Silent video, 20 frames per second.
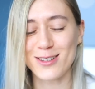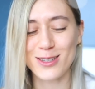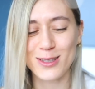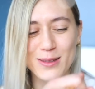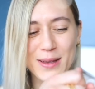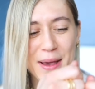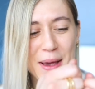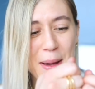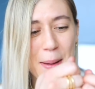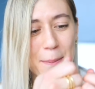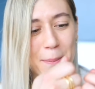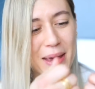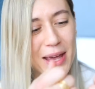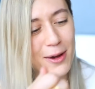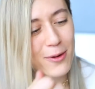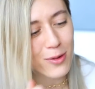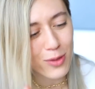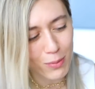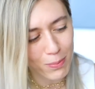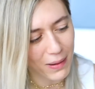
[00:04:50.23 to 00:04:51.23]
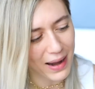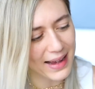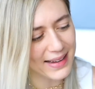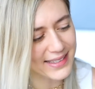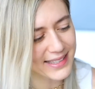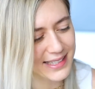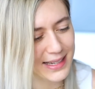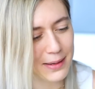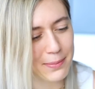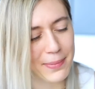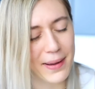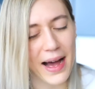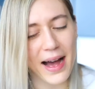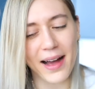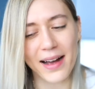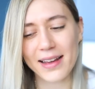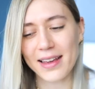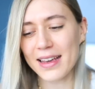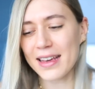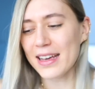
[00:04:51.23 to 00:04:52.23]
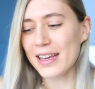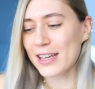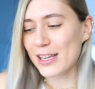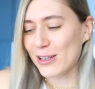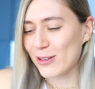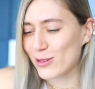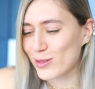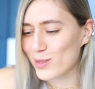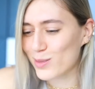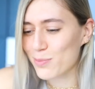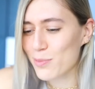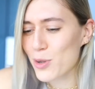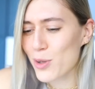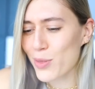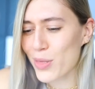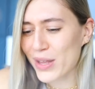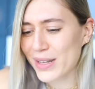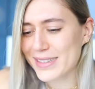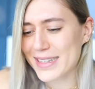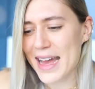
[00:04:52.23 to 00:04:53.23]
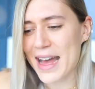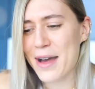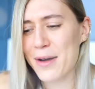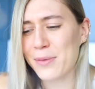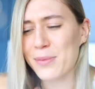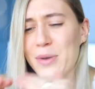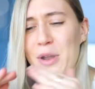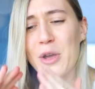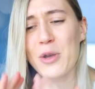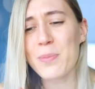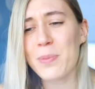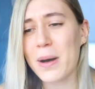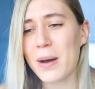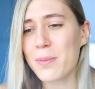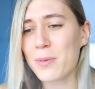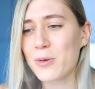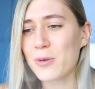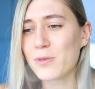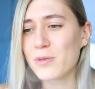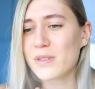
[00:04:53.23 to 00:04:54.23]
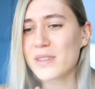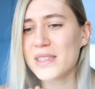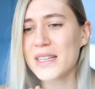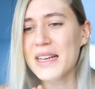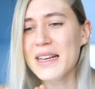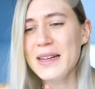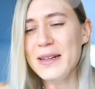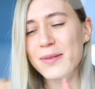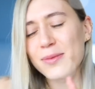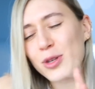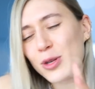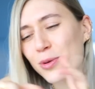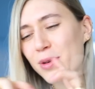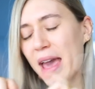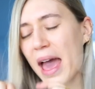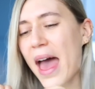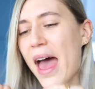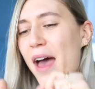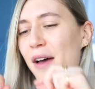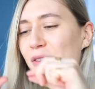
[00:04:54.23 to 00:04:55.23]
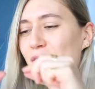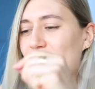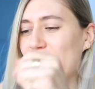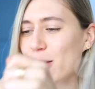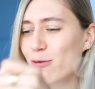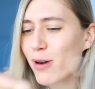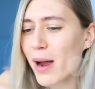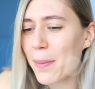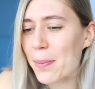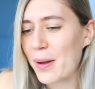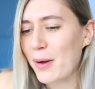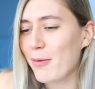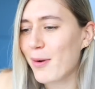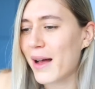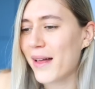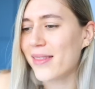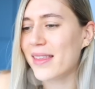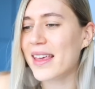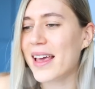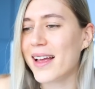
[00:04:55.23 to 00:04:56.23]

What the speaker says: You just peel the plastic back, you smooth it down, no bubbles, you carefully wrap it around